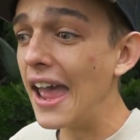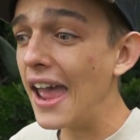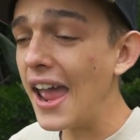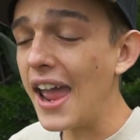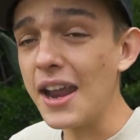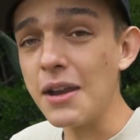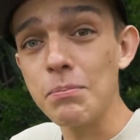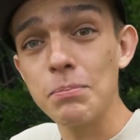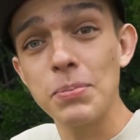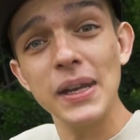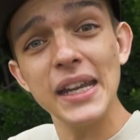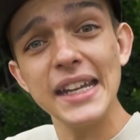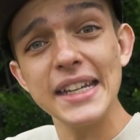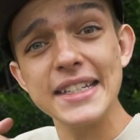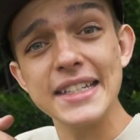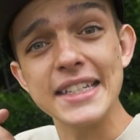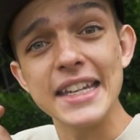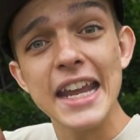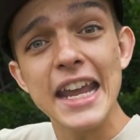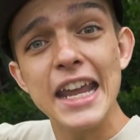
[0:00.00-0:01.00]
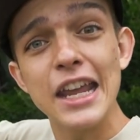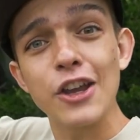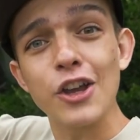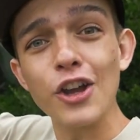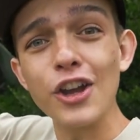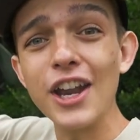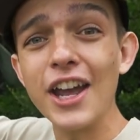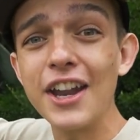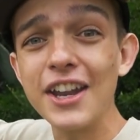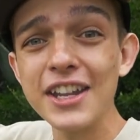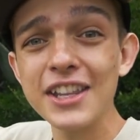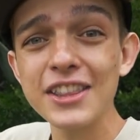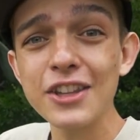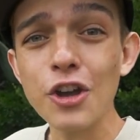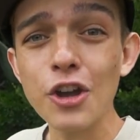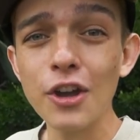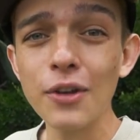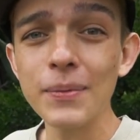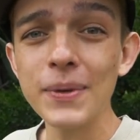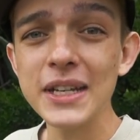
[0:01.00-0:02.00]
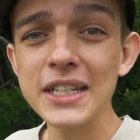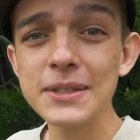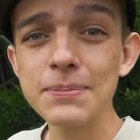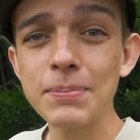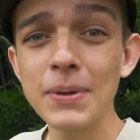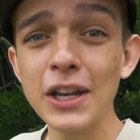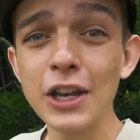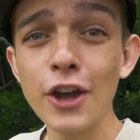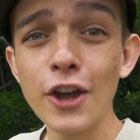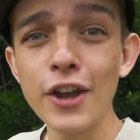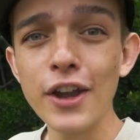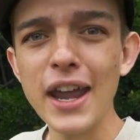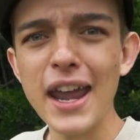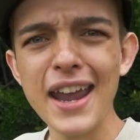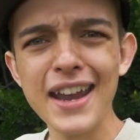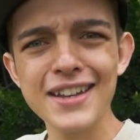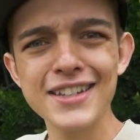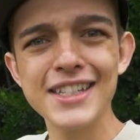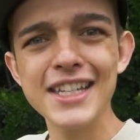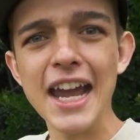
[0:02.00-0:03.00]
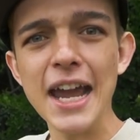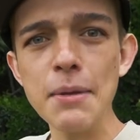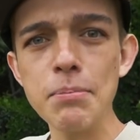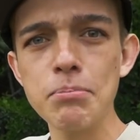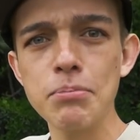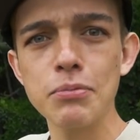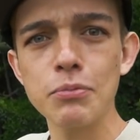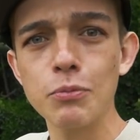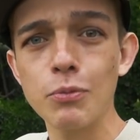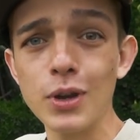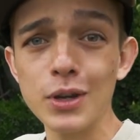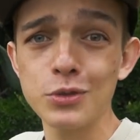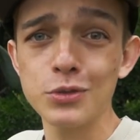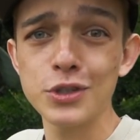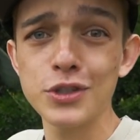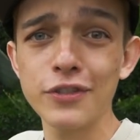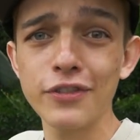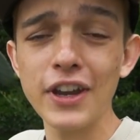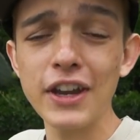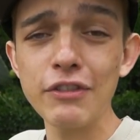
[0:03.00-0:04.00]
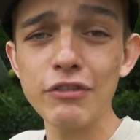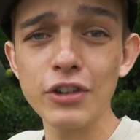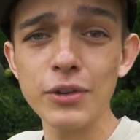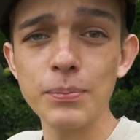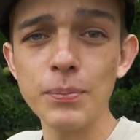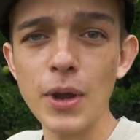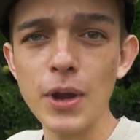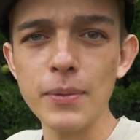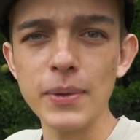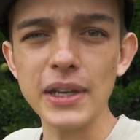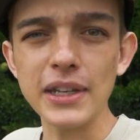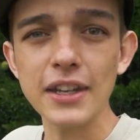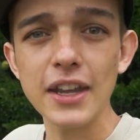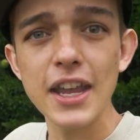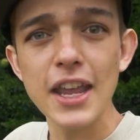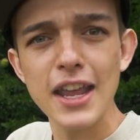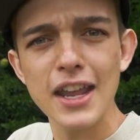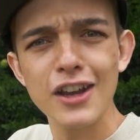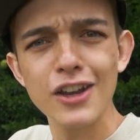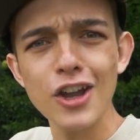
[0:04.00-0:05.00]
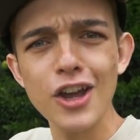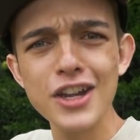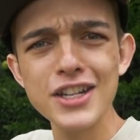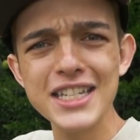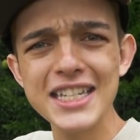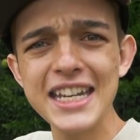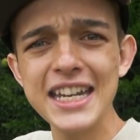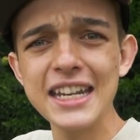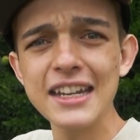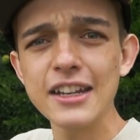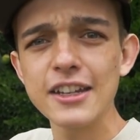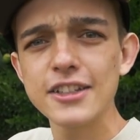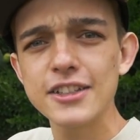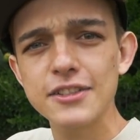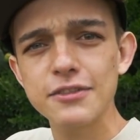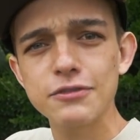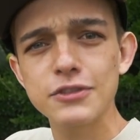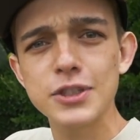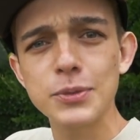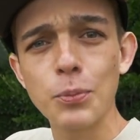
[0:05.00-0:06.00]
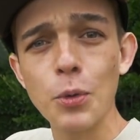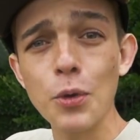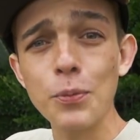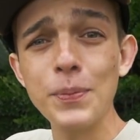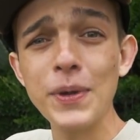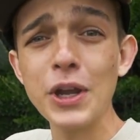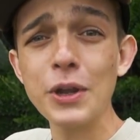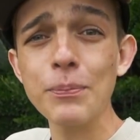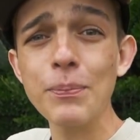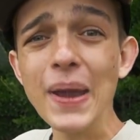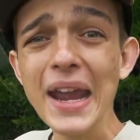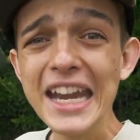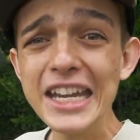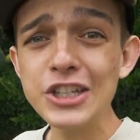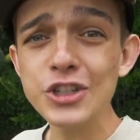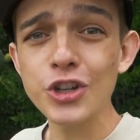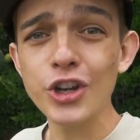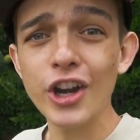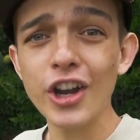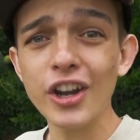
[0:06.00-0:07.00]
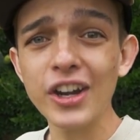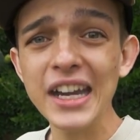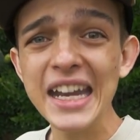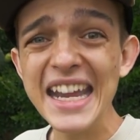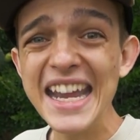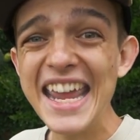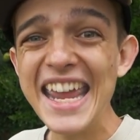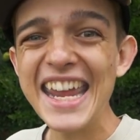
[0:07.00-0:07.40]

and please go down in the comments below and type what was your favorite moment lastly support me on Patreon.